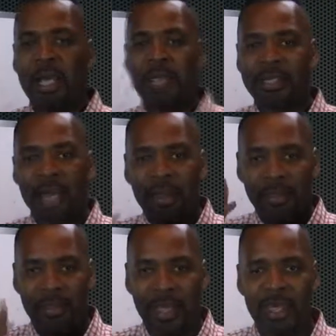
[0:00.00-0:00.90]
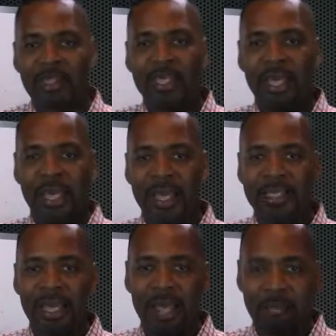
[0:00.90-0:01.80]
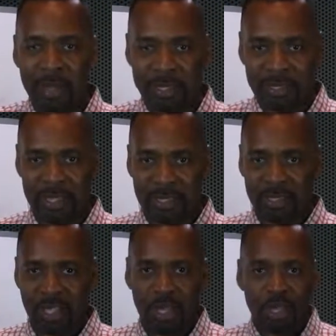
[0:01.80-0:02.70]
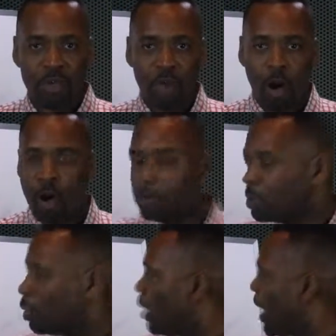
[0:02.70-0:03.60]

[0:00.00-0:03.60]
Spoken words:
is that this is a business. You also